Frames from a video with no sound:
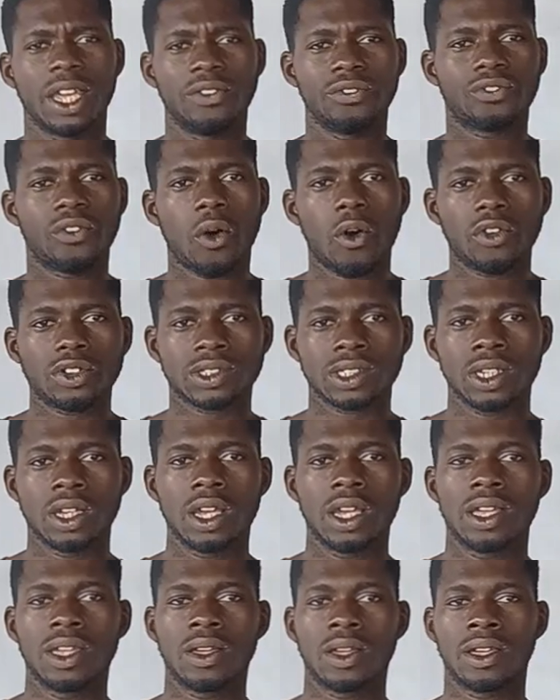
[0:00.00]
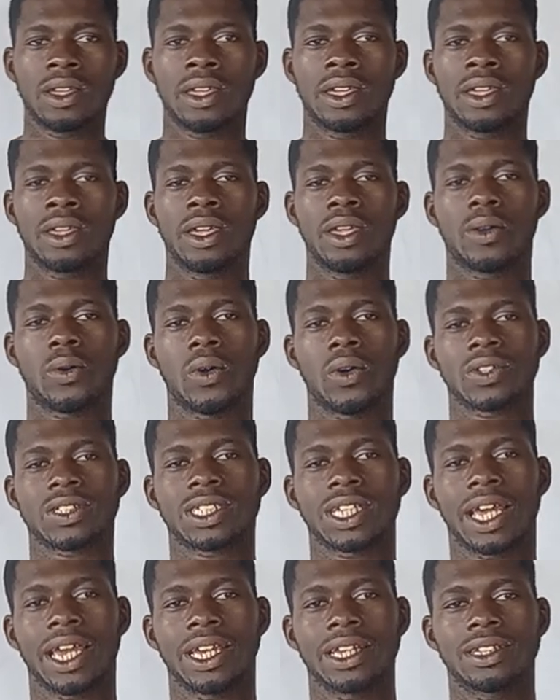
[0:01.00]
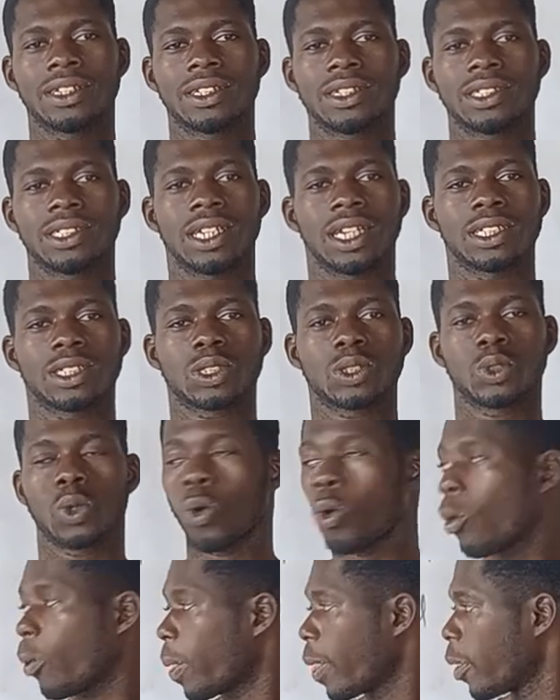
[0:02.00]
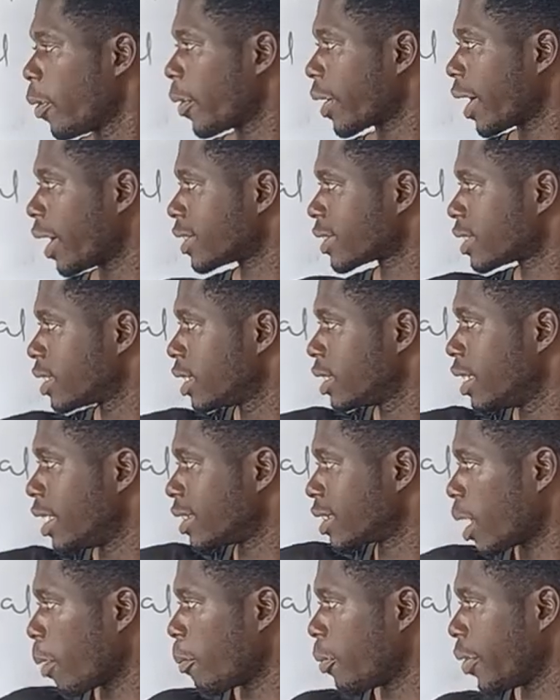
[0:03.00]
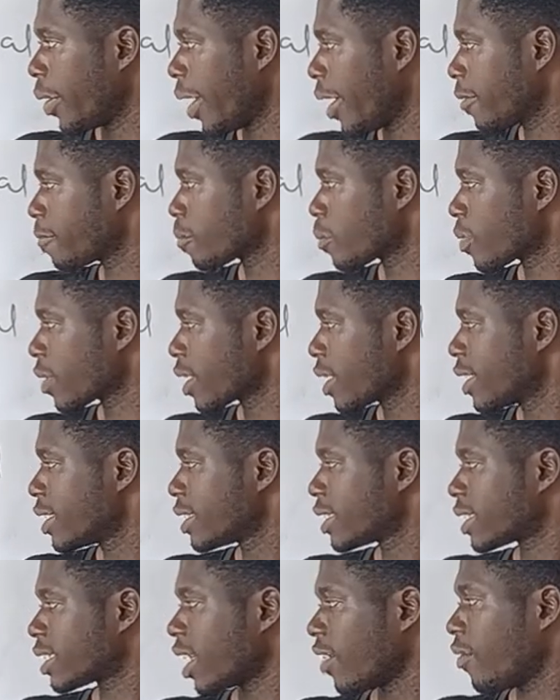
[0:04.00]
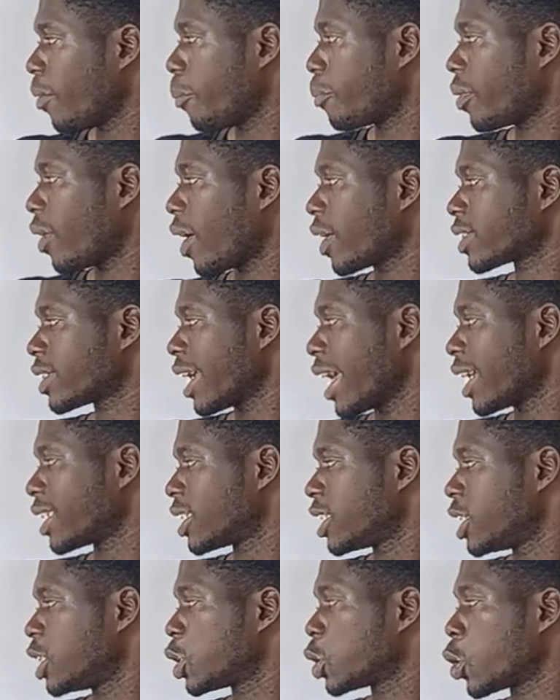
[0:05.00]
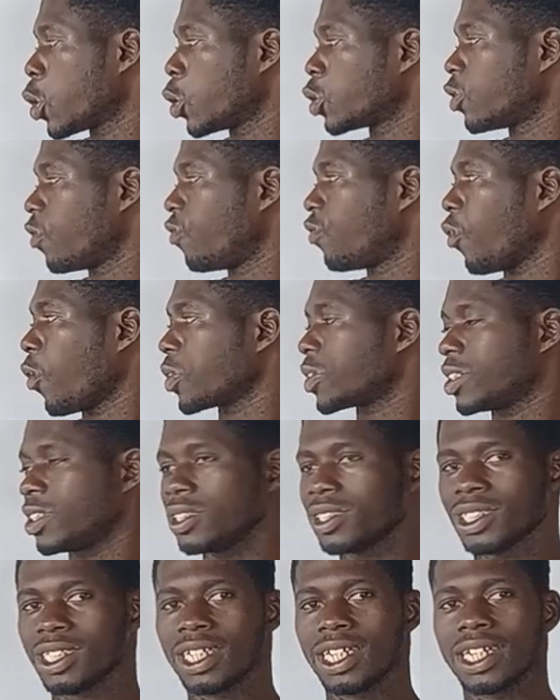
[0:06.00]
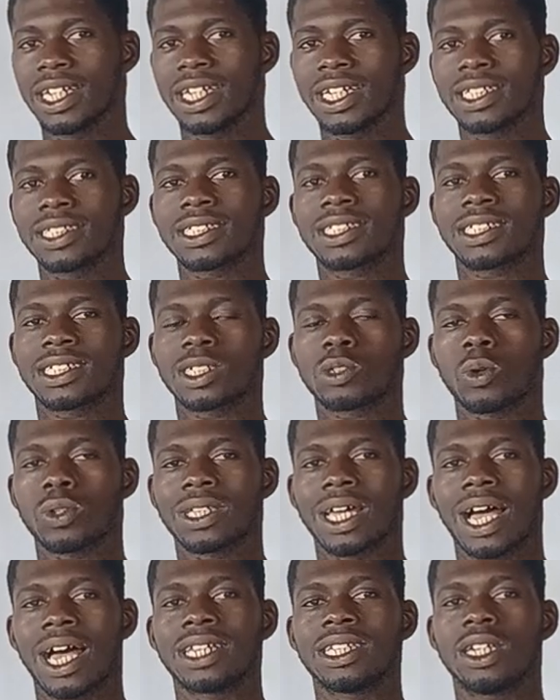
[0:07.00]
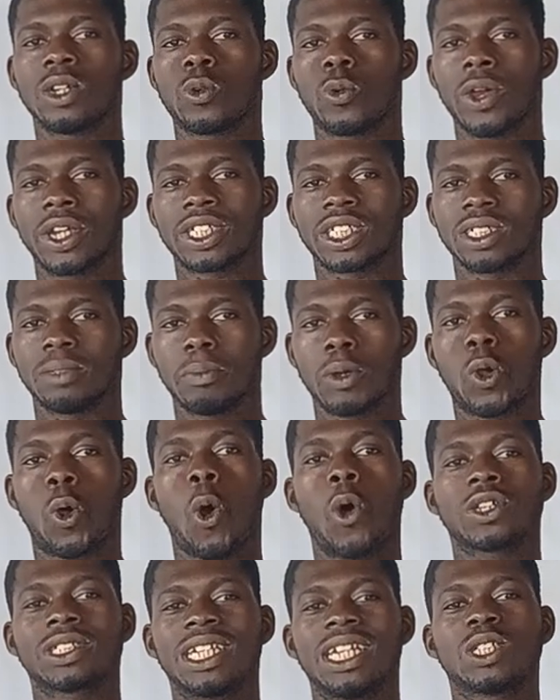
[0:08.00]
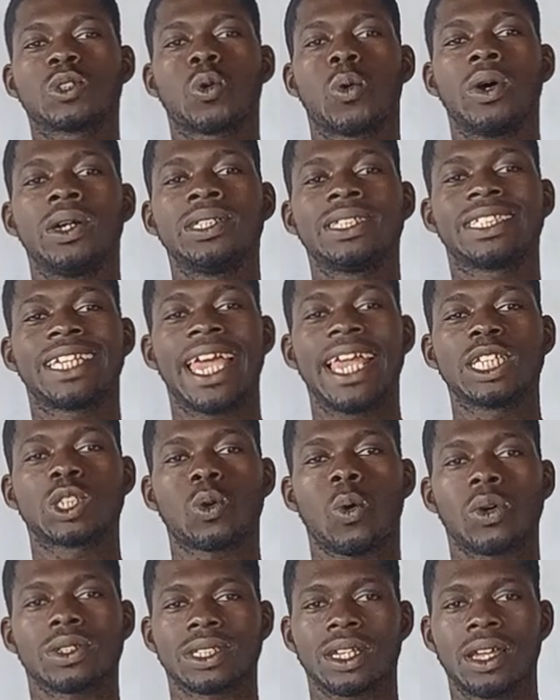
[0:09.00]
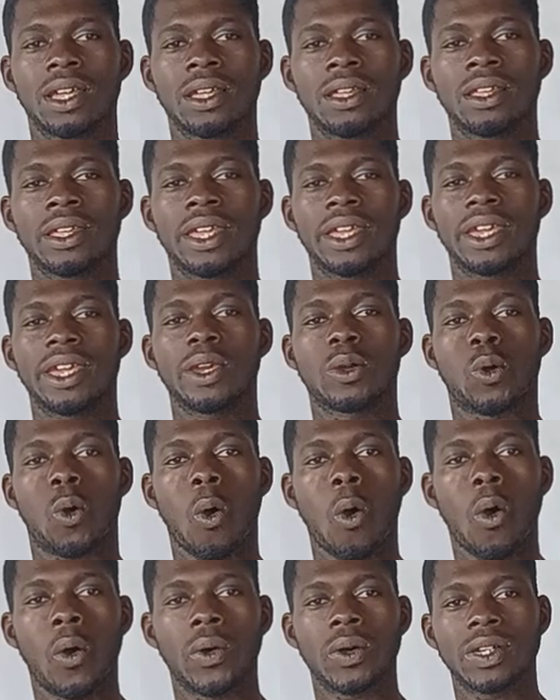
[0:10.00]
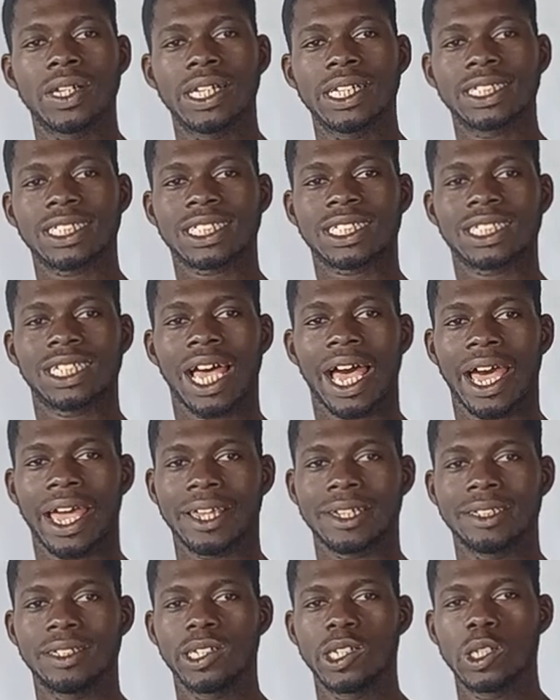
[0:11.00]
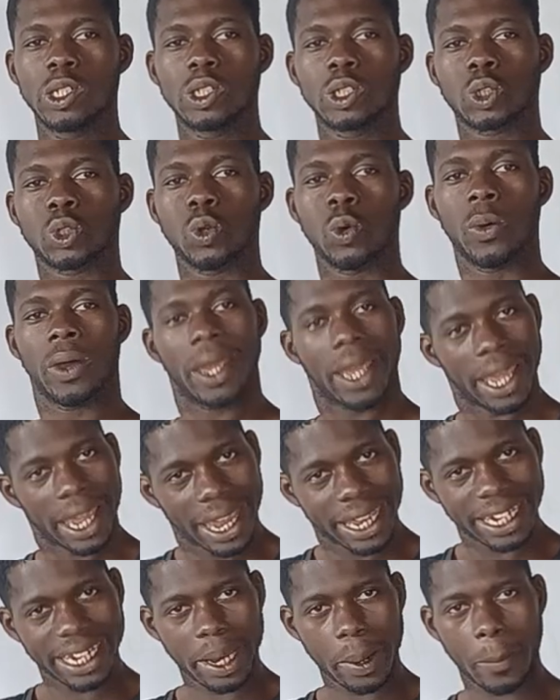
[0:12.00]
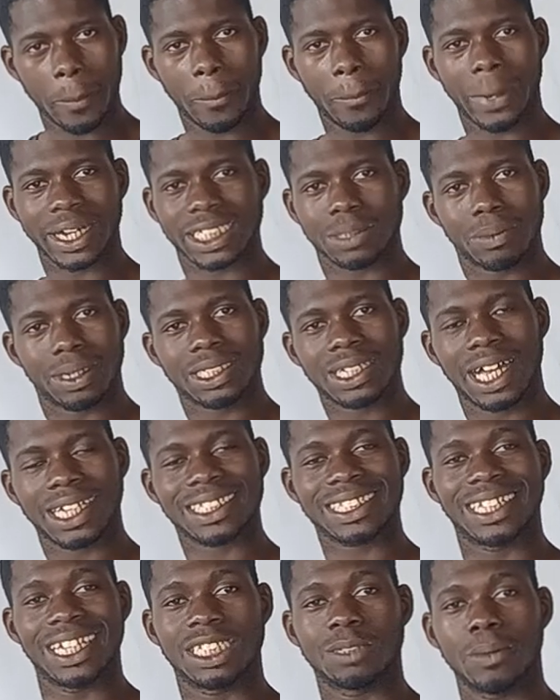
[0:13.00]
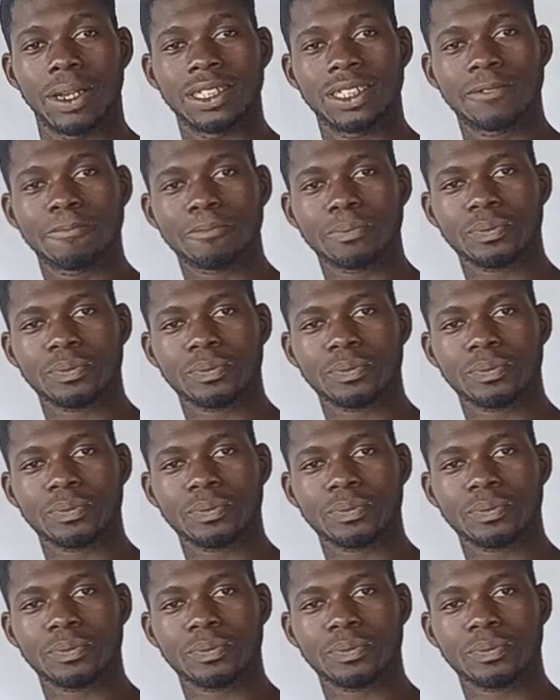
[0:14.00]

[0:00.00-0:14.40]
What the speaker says: involves equal sign. Yes. So you can see the example here. 7 plus x is equal to 14. This is what an equation because it contains what? Equal sign. So any mathematical statement